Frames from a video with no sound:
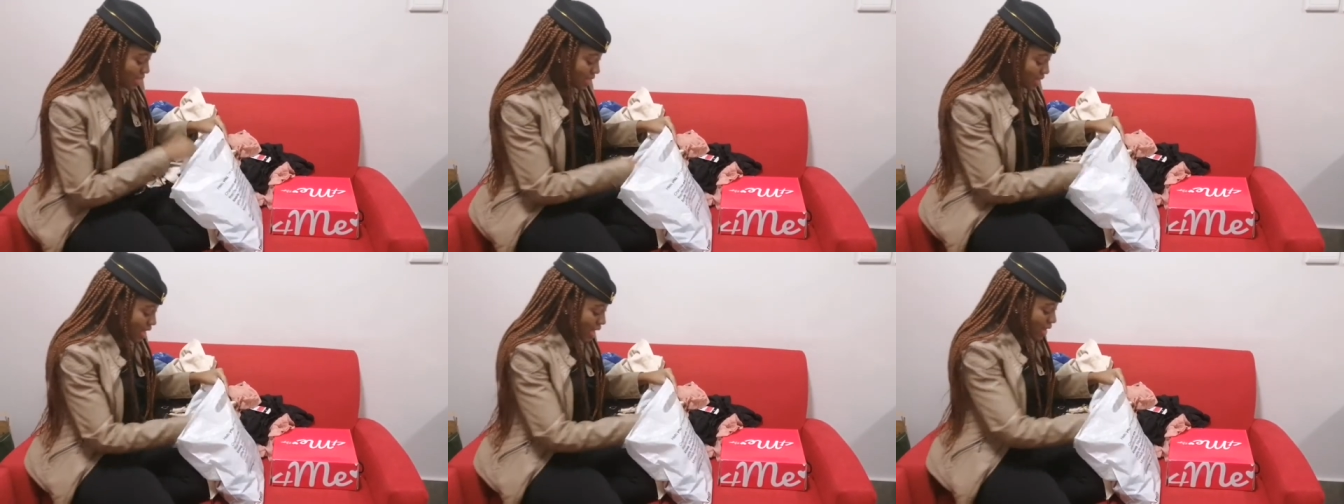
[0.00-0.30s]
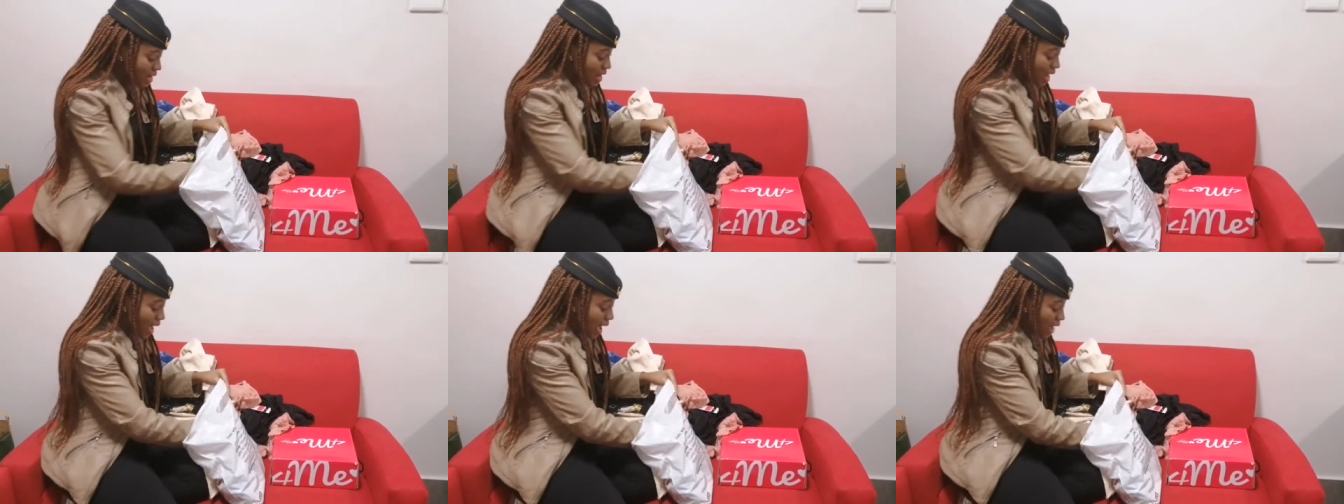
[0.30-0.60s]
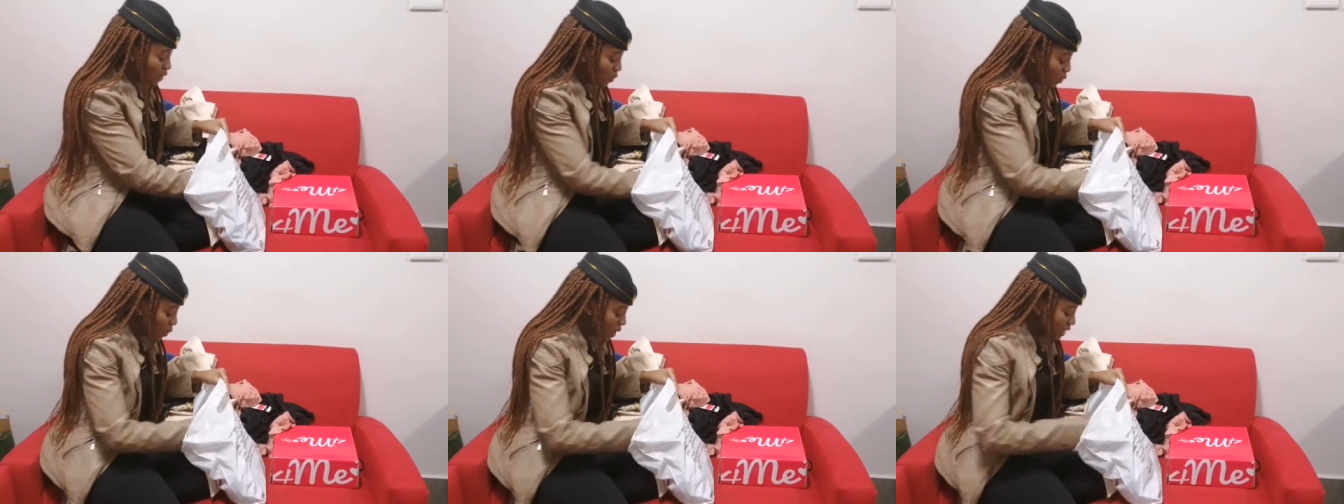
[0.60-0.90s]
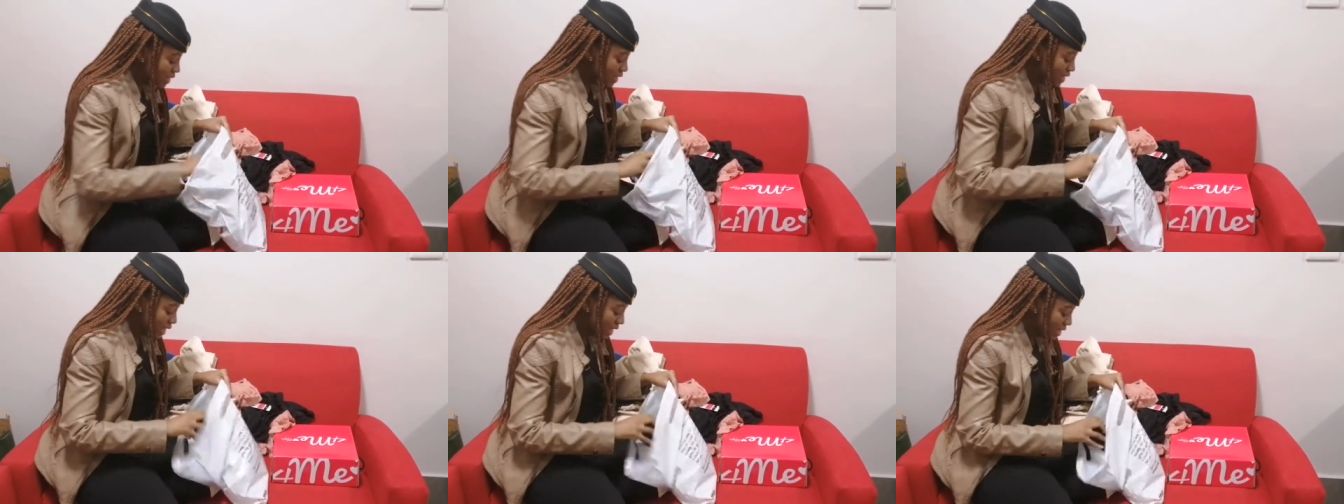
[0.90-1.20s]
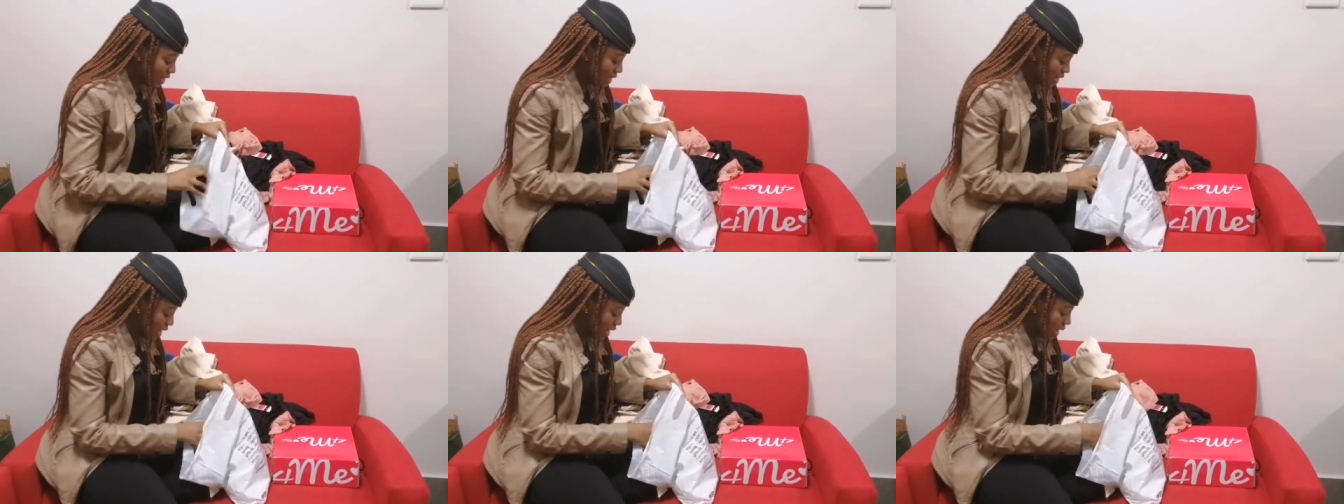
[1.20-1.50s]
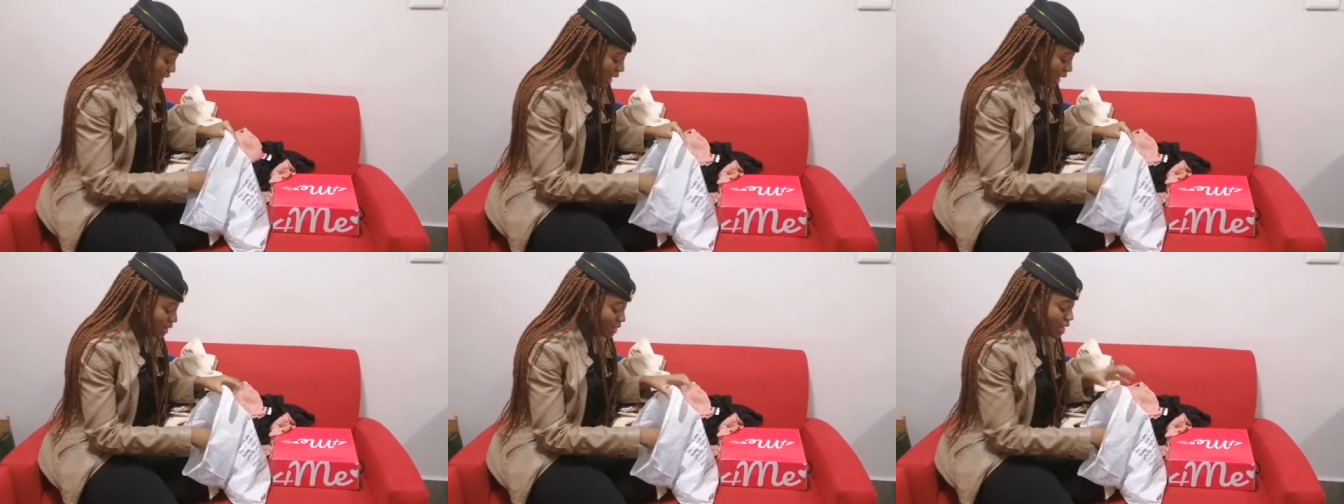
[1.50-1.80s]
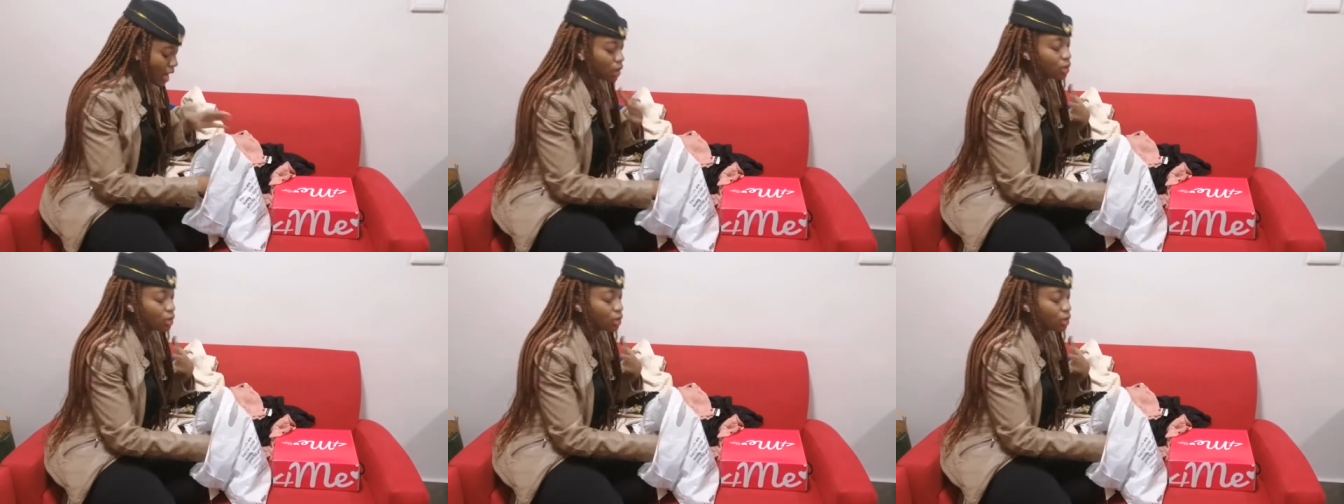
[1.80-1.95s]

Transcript: Then I went in here, guys.